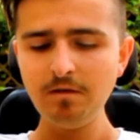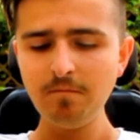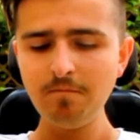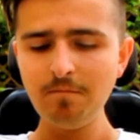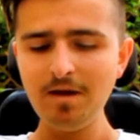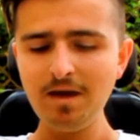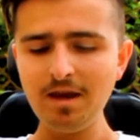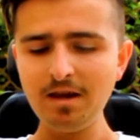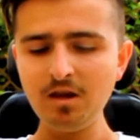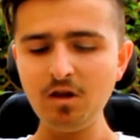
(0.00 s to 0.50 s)

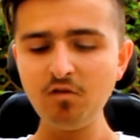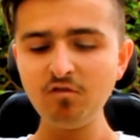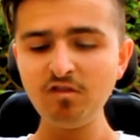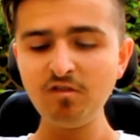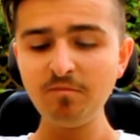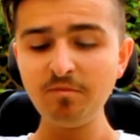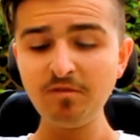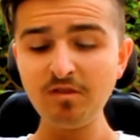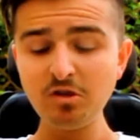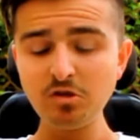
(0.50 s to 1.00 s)
man owes his
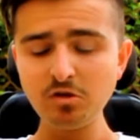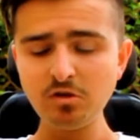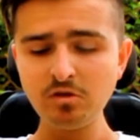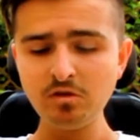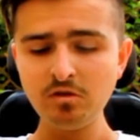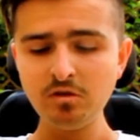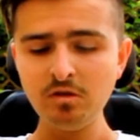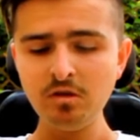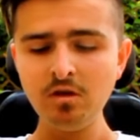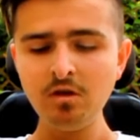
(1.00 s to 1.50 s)

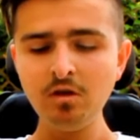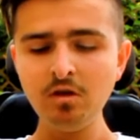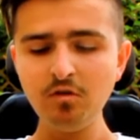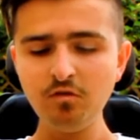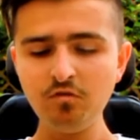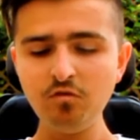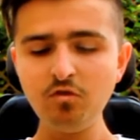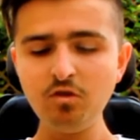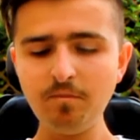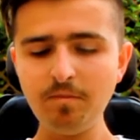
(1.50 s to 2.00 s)
position
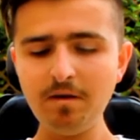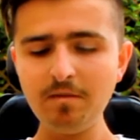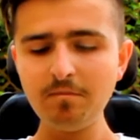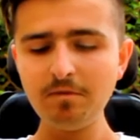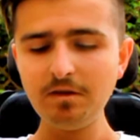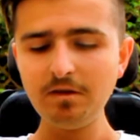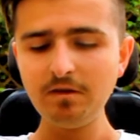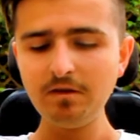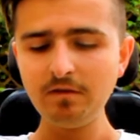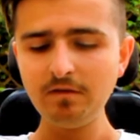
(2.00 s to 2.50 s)
to the
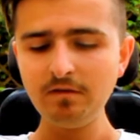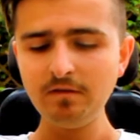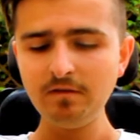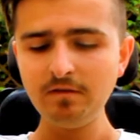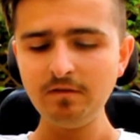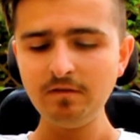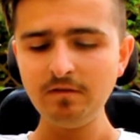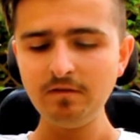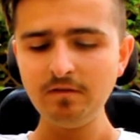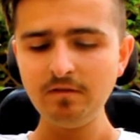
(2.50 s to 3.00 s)
public.
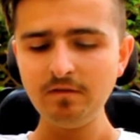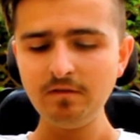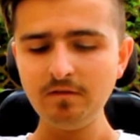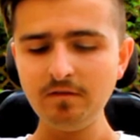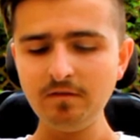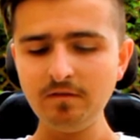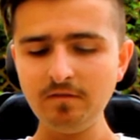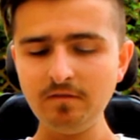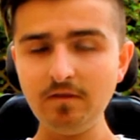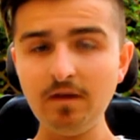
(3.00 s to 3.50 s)

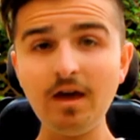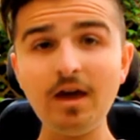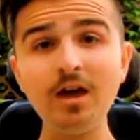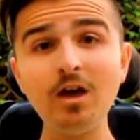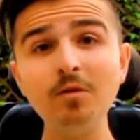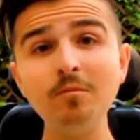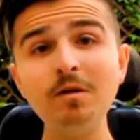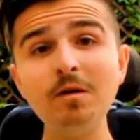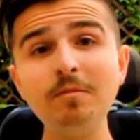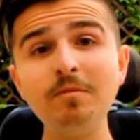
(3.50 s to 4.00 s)
I
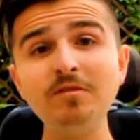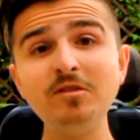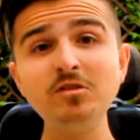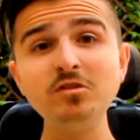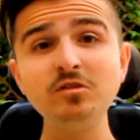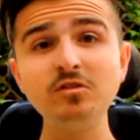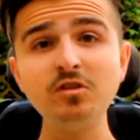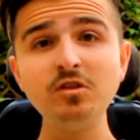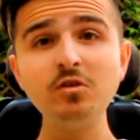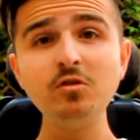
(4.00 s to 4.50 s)
owe my
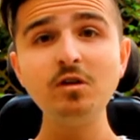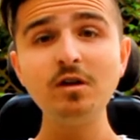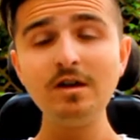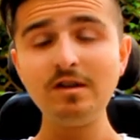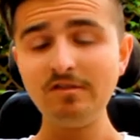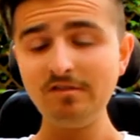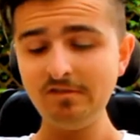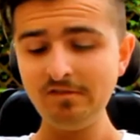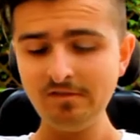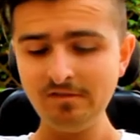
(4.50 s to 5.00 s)
position to you
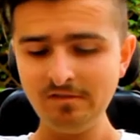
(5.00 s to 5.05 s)
guys.